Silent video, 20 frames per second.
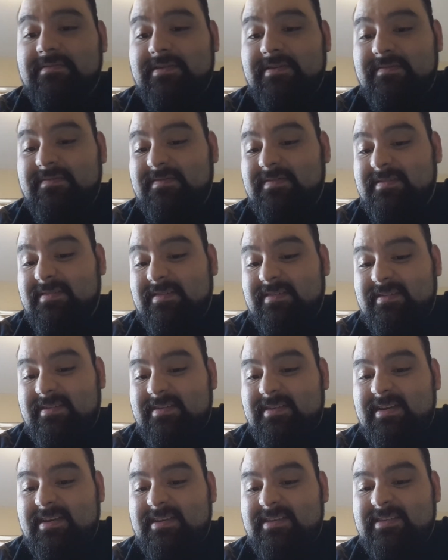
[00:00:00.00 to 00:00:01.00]
it for a
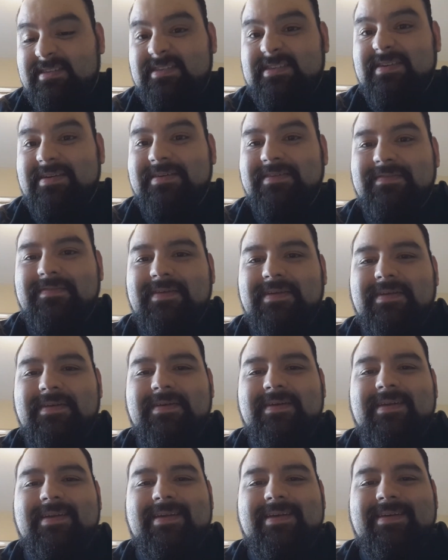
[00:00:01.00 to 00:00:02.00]
good day, just trying to
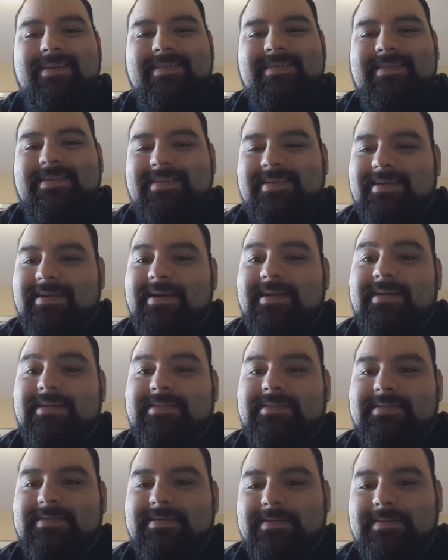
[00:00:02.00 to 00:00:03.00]
figure it out, and I got
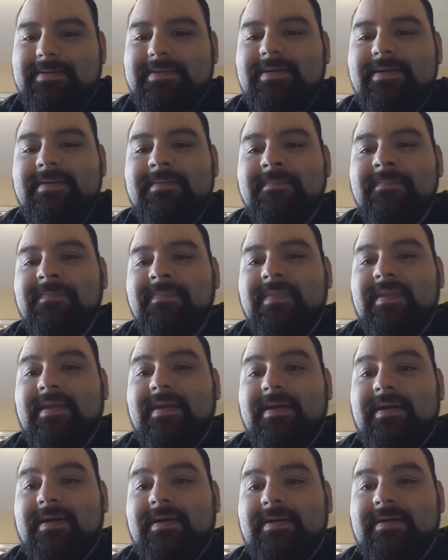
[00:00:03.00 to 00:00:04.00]
it. So
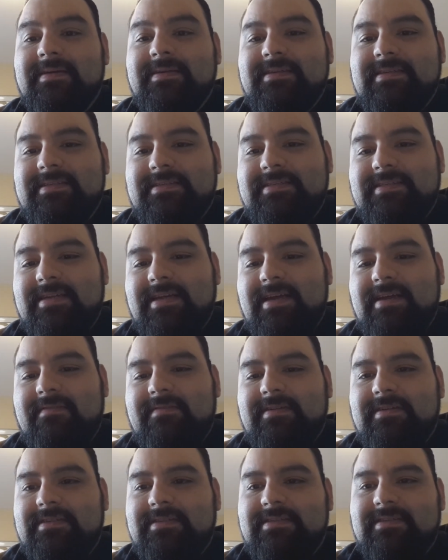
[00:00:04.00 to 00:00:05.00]
I
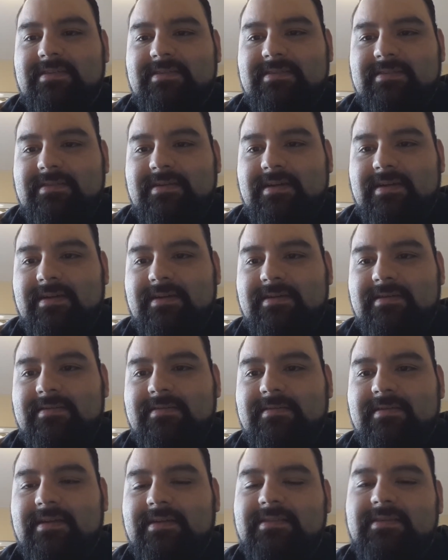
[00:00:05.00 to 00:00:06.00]
have it in
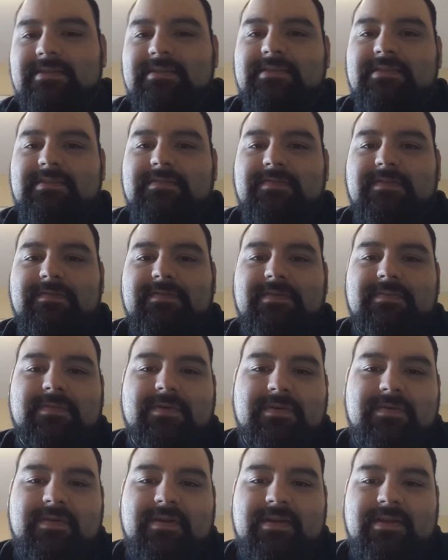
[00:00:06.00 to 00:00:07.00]
18650
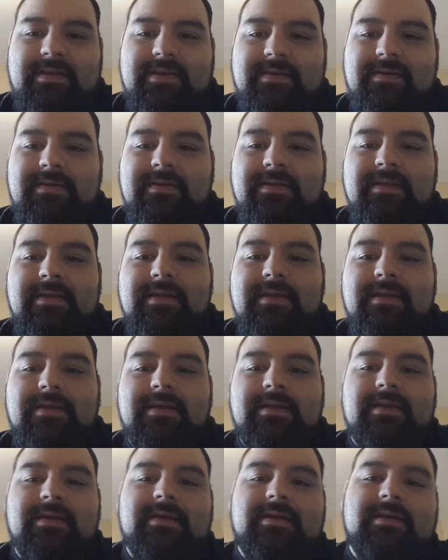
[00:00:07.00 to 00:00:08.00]
mode right now.
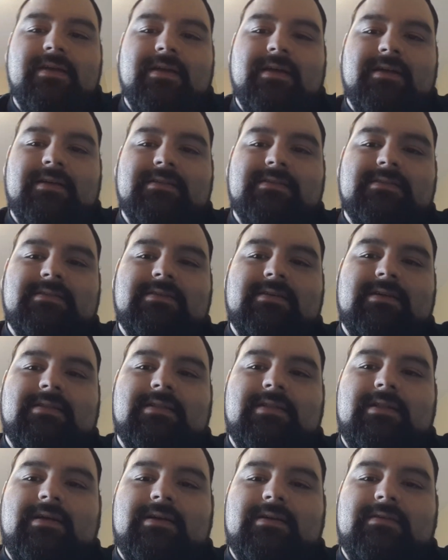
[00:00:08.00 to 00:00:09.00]
It's got
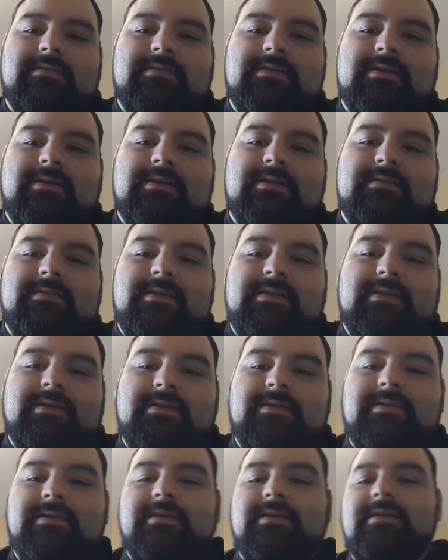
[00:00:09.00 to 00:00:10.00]
the locking ring on it right
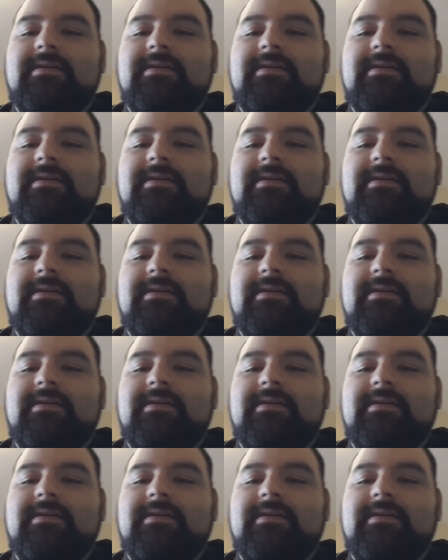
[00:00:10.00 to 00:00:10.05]
now,